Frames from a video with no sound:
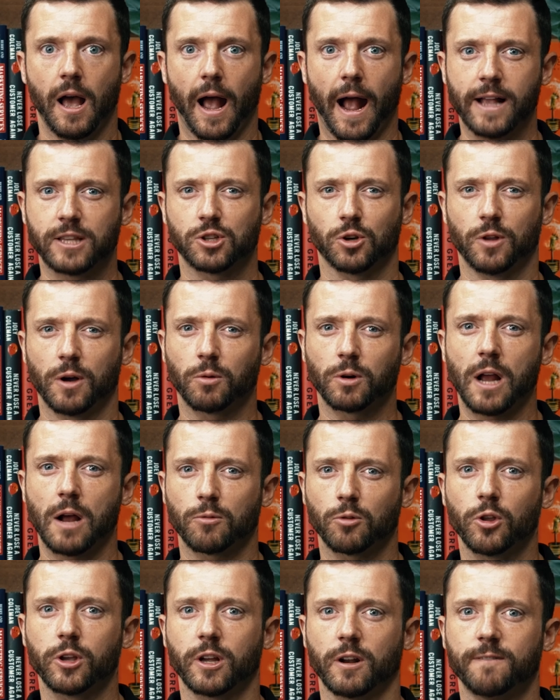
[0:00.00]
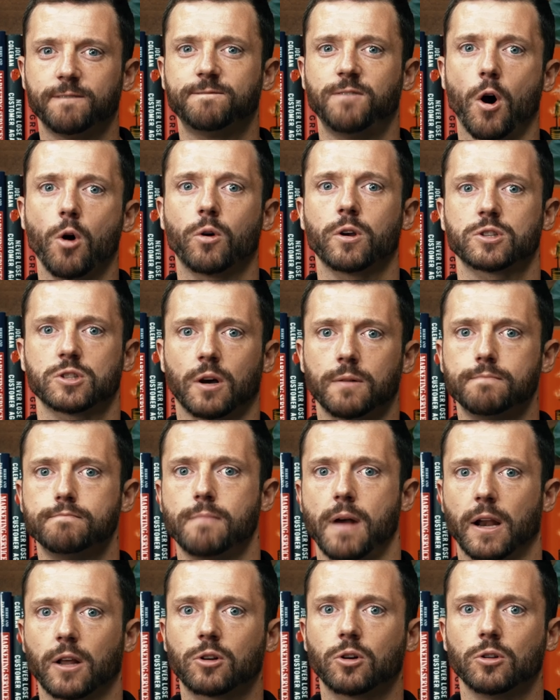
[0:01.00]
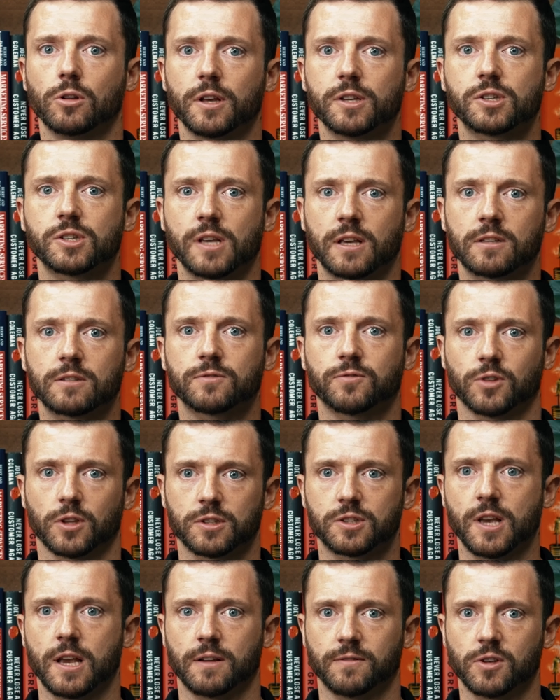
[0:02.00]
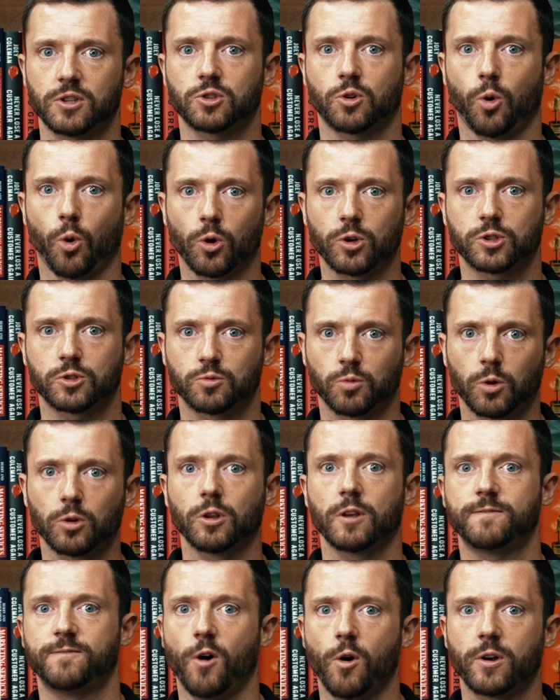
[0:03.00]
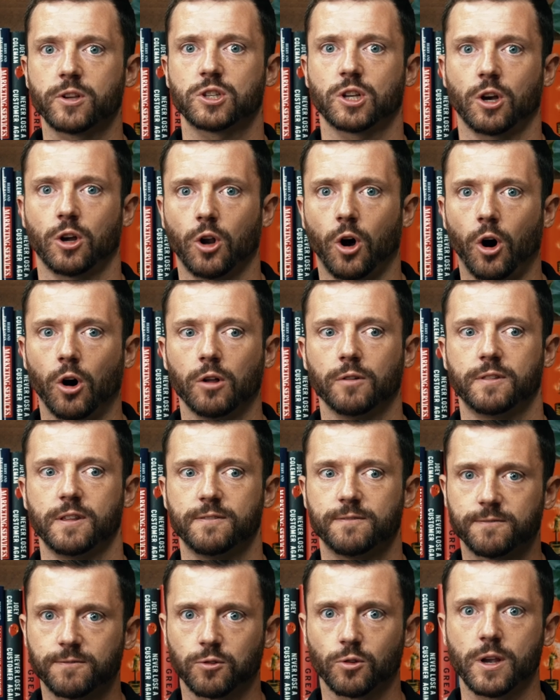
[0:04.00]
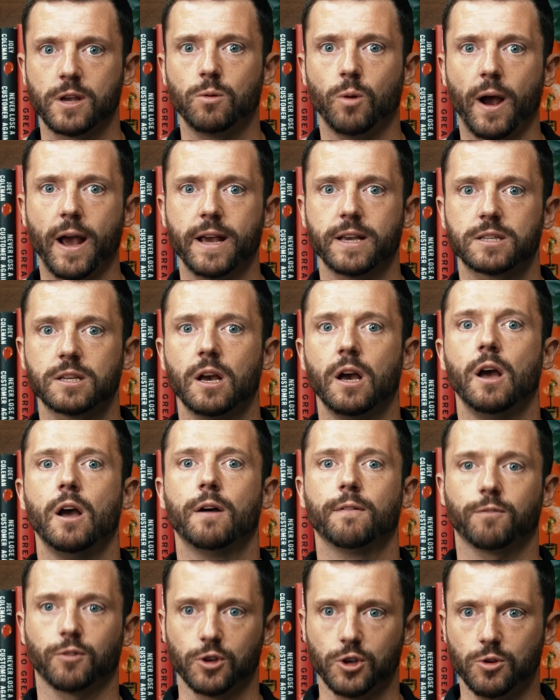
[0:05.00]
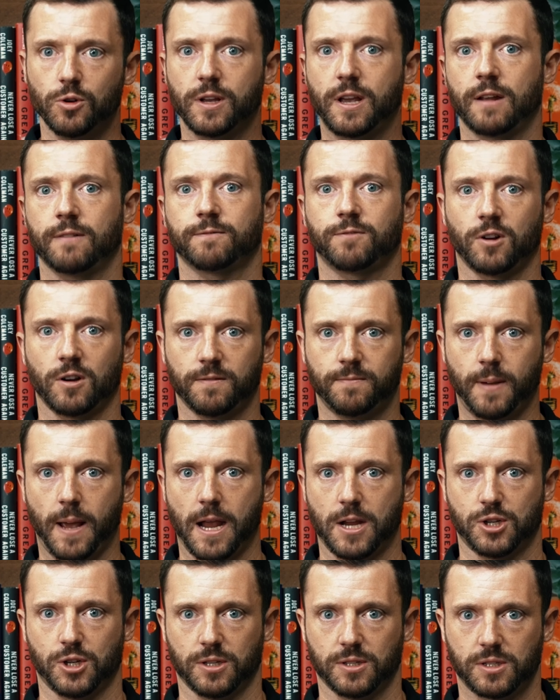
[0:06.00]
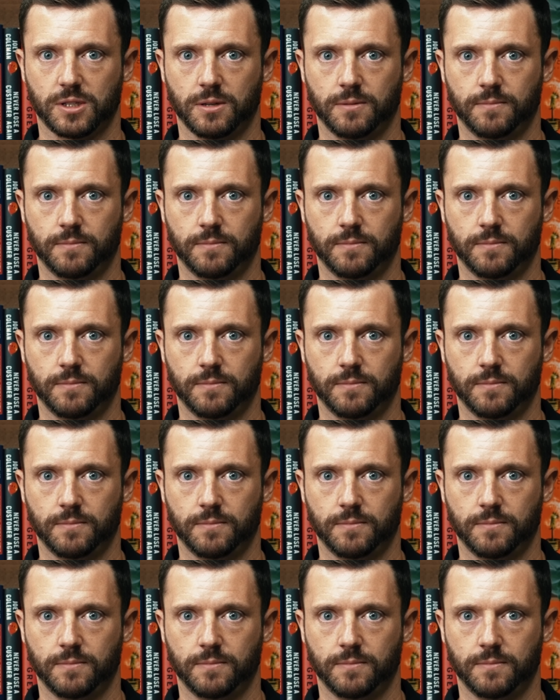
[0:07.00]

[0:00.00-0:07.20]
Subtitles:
And so we're not really gonna focus on medical listings for the sake of this course, because we're really focusing on all of the free ways for you to get in front of patients.